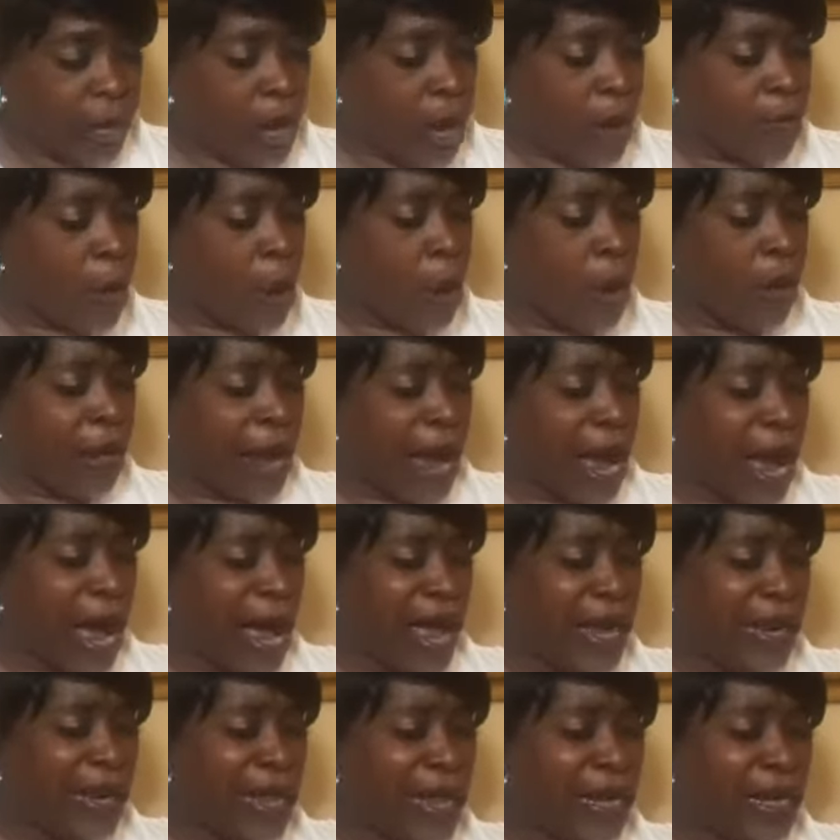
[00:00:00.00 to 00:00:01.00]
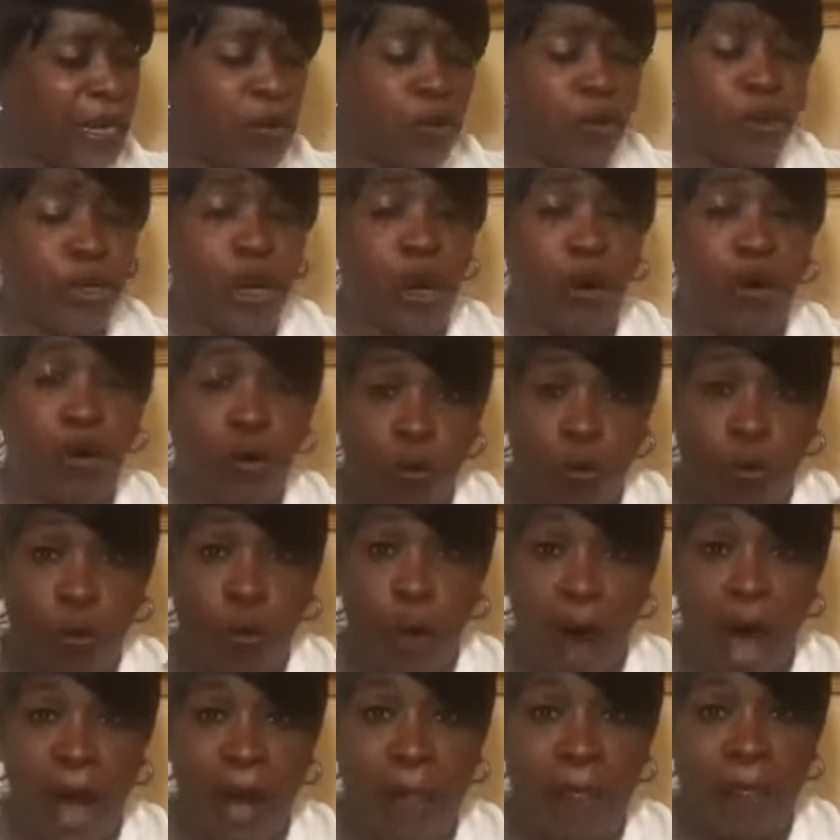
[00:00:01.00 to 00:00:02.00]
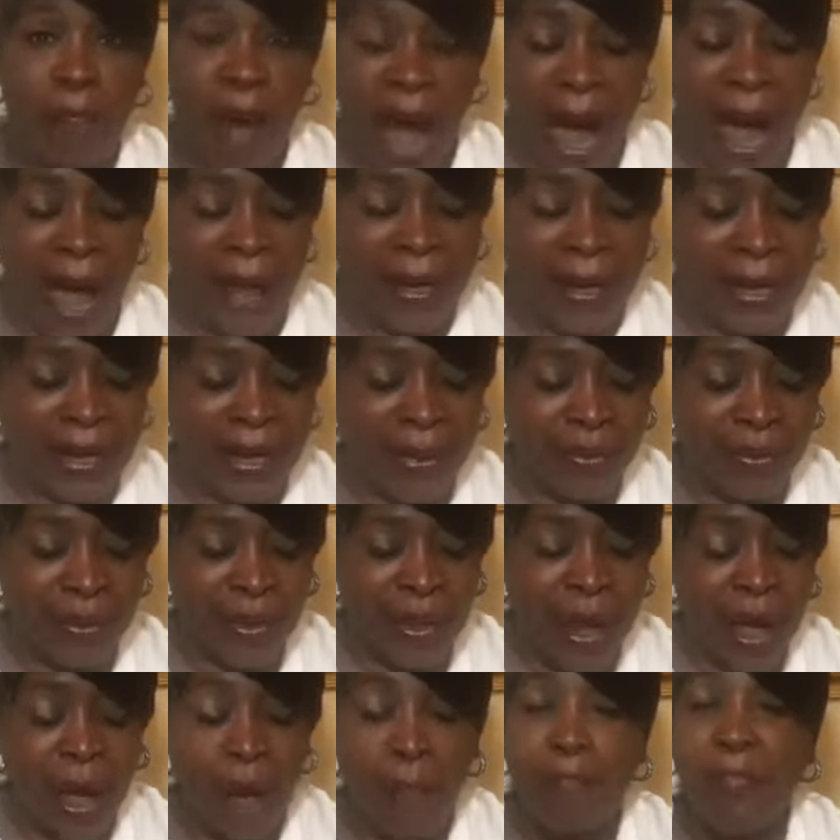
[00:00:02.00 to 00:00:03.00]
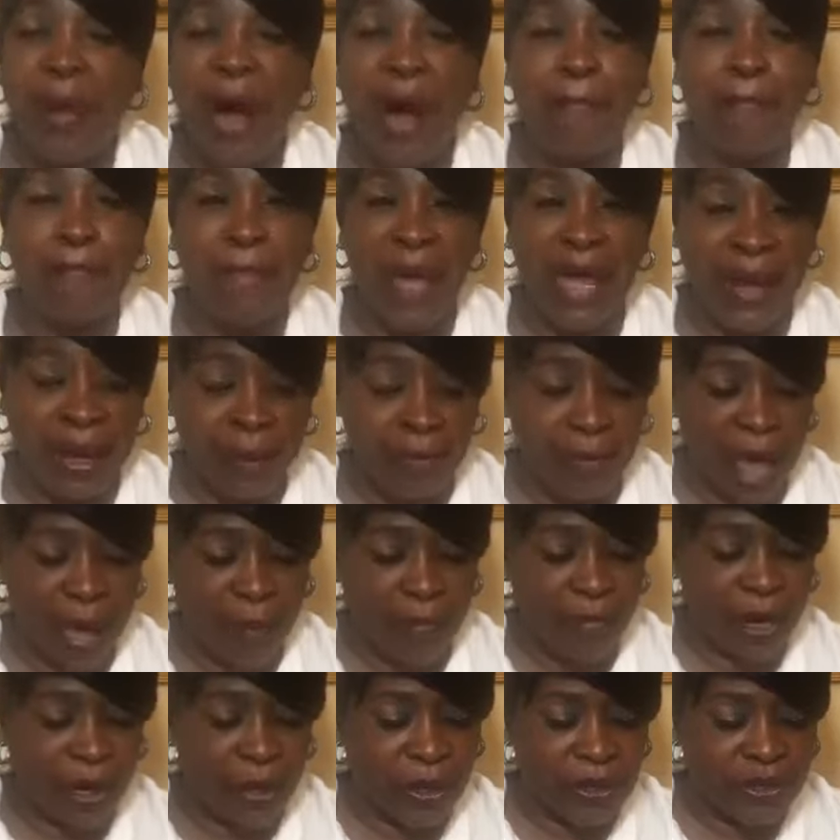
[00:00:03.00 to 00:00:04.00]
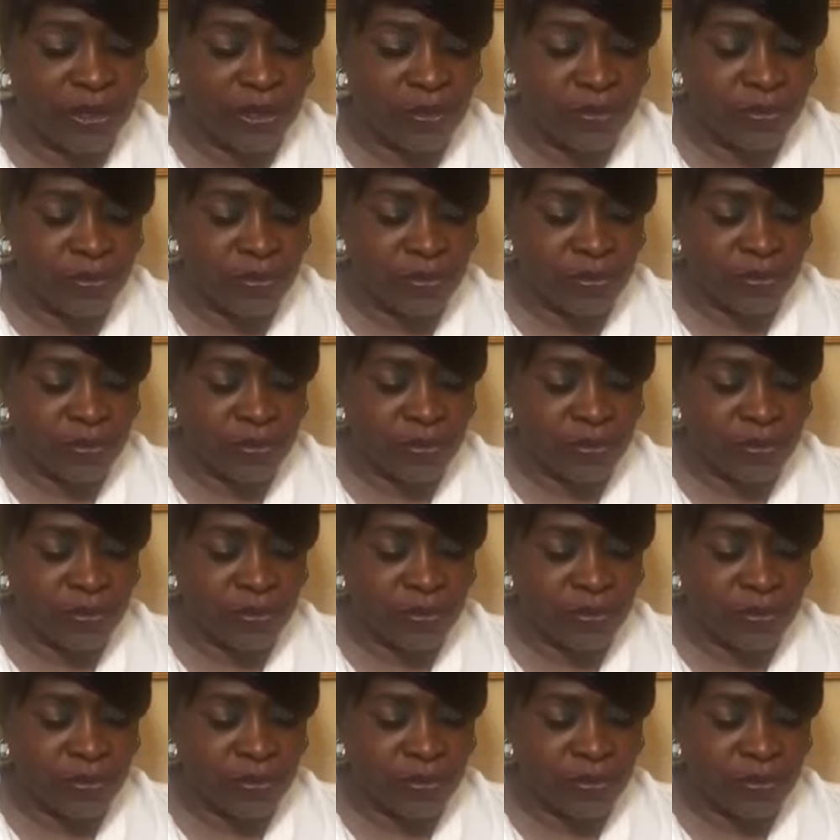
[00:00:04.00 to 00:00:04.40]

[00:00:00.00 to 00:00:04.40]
Come on, hallelujah. One body, but many members.